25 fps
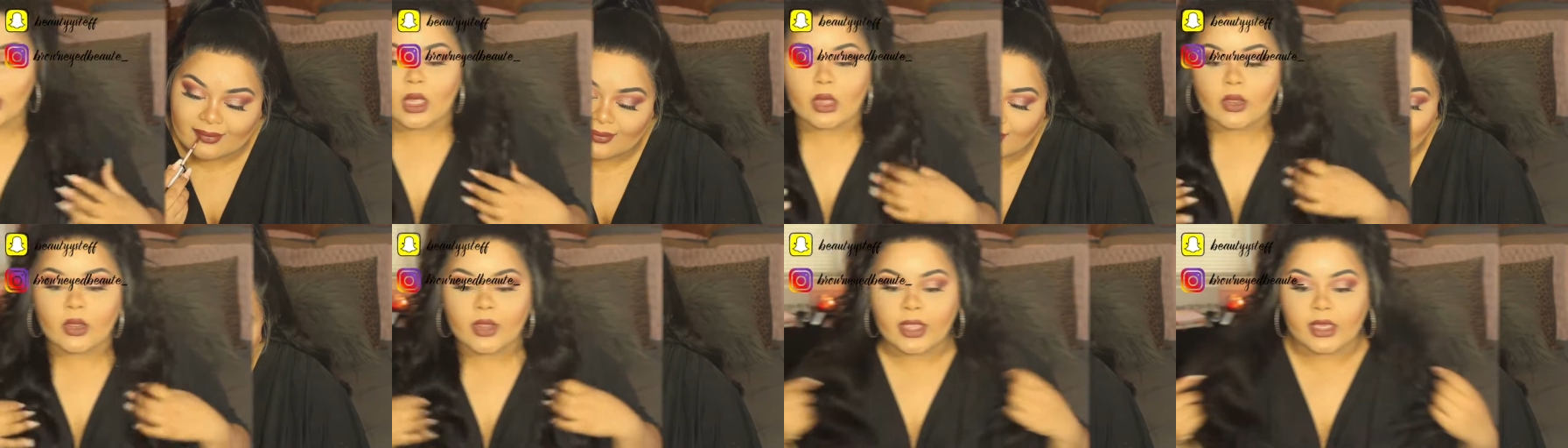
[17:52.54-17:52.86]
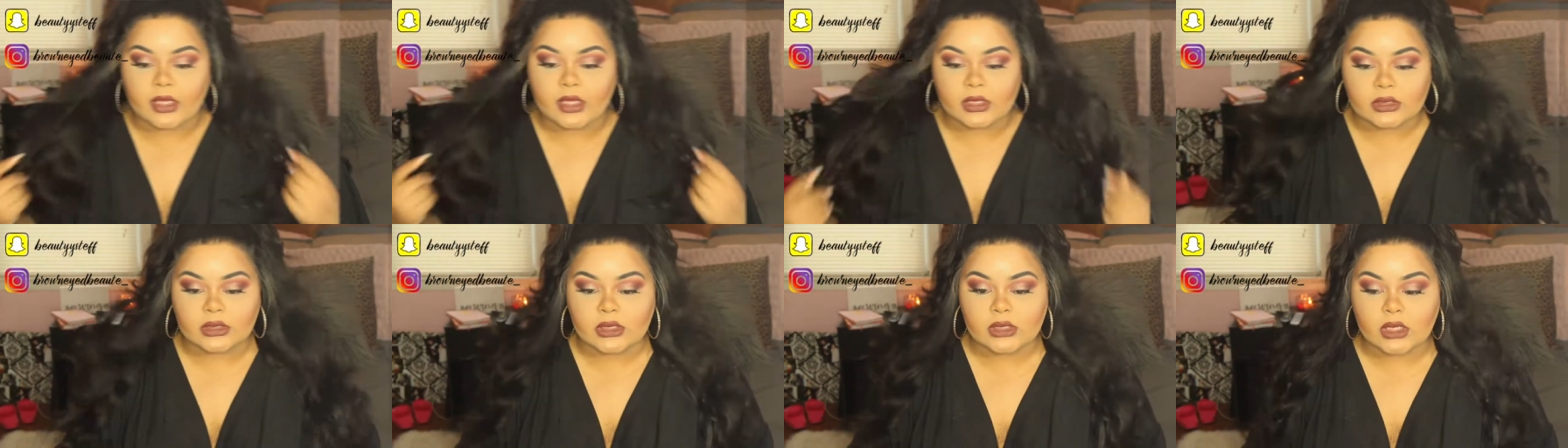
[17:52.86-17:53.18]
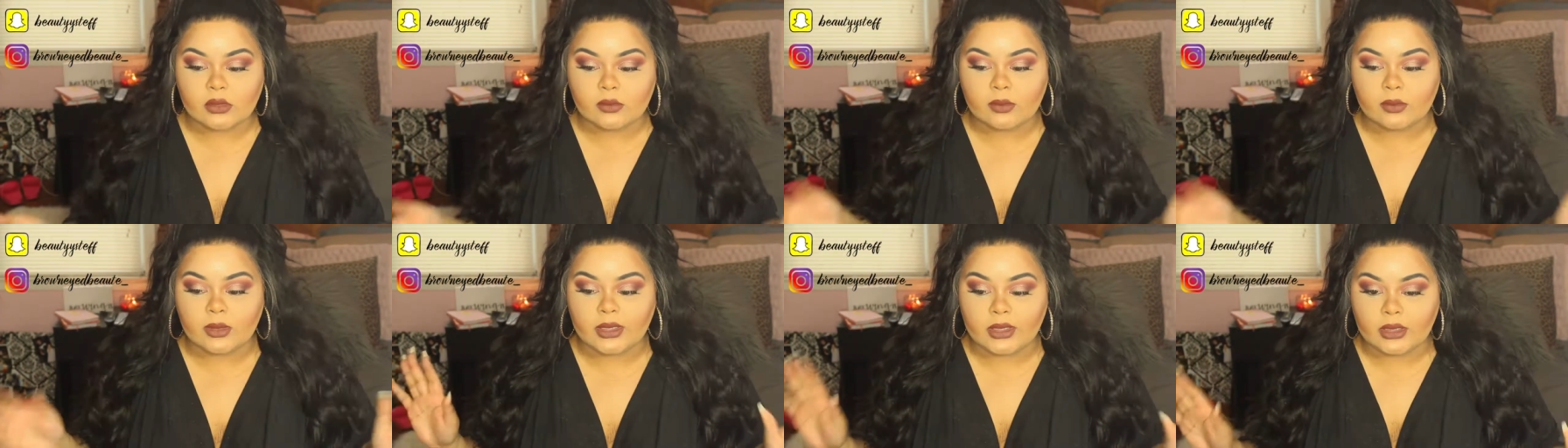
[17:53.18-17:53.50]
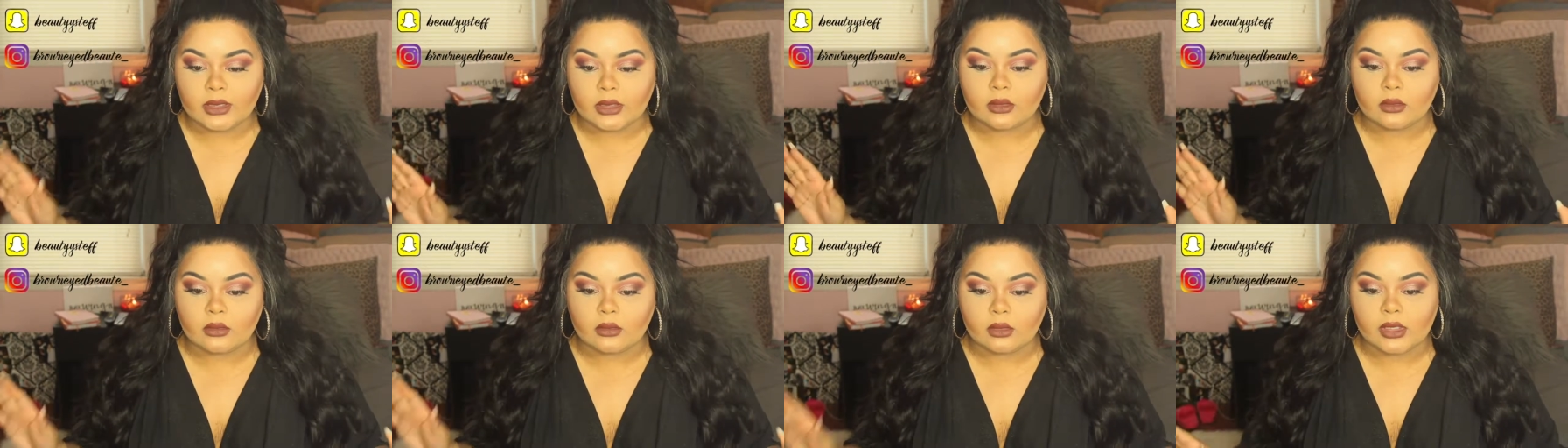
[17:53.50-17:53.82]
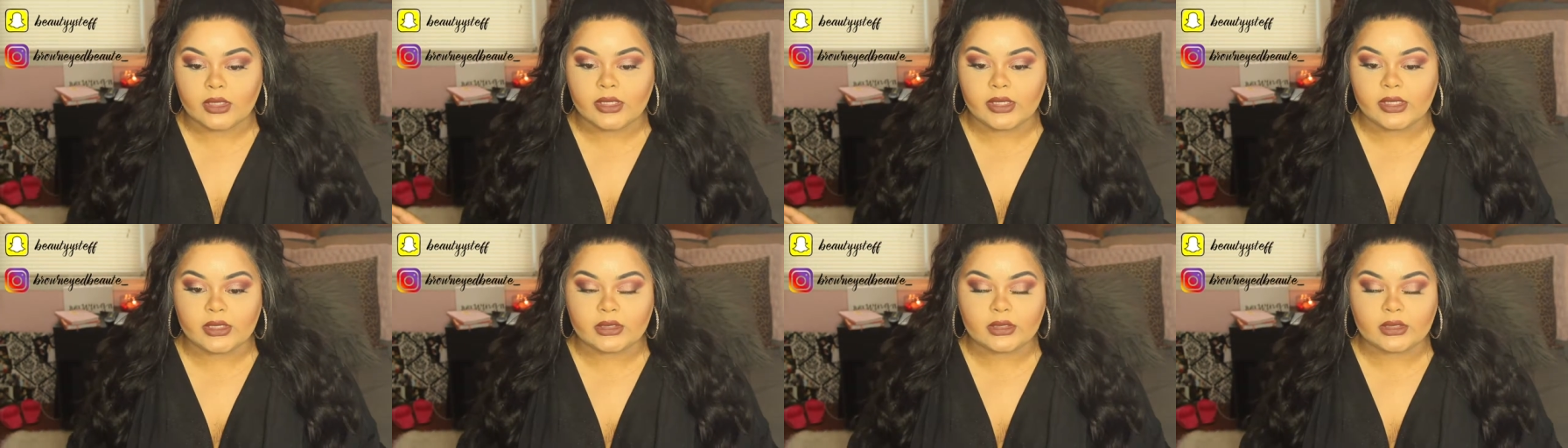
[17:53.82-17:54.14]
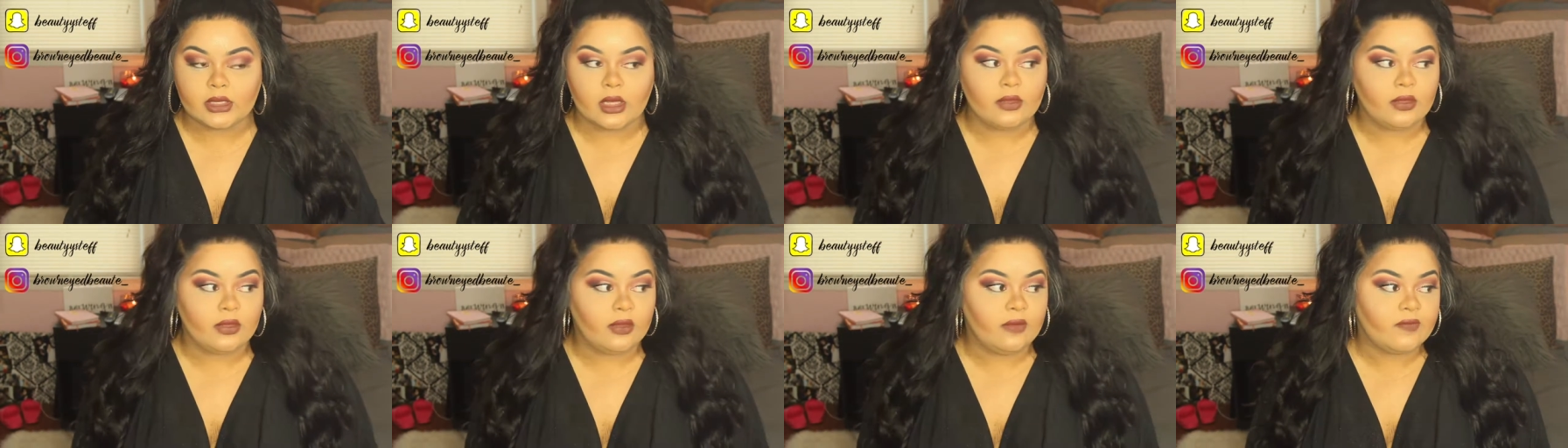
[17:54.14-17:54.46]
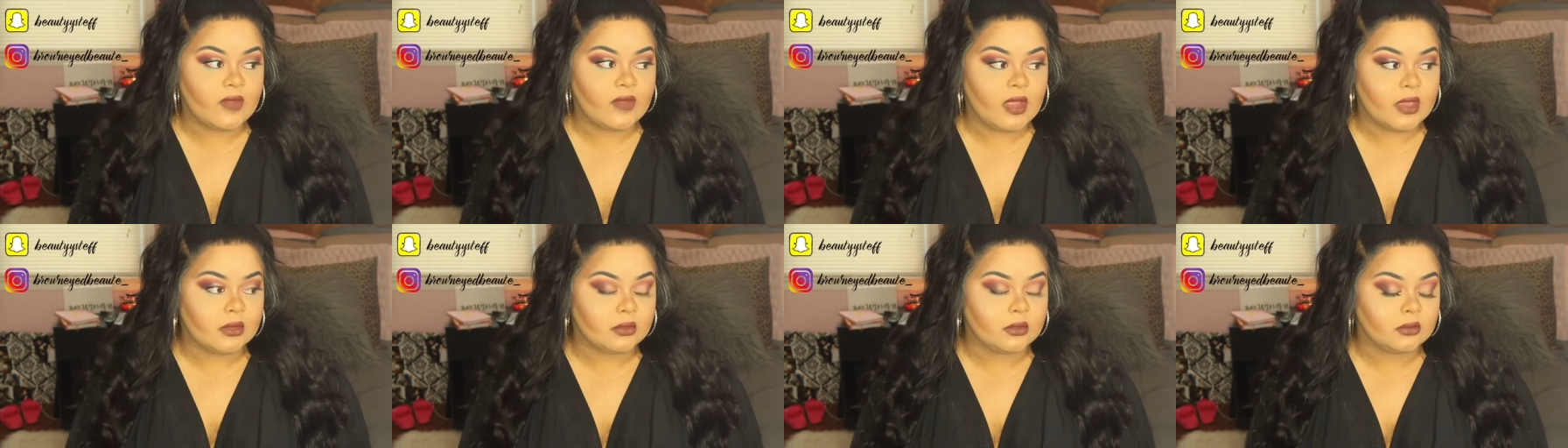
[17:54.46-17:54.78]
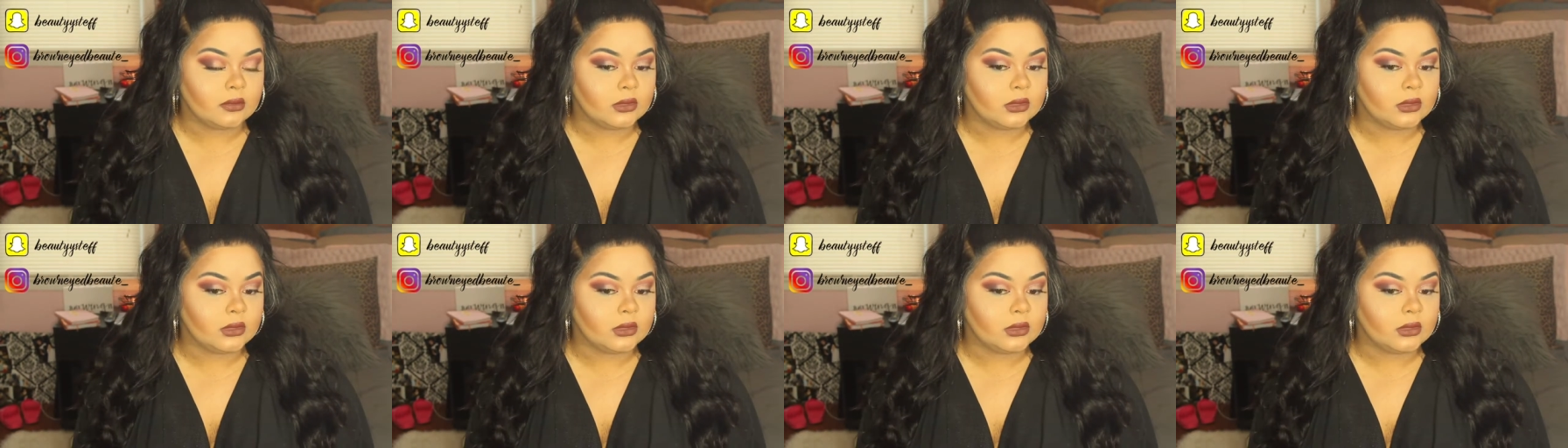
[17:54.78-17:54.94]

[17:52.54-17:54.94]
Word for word: Okay, so here is the final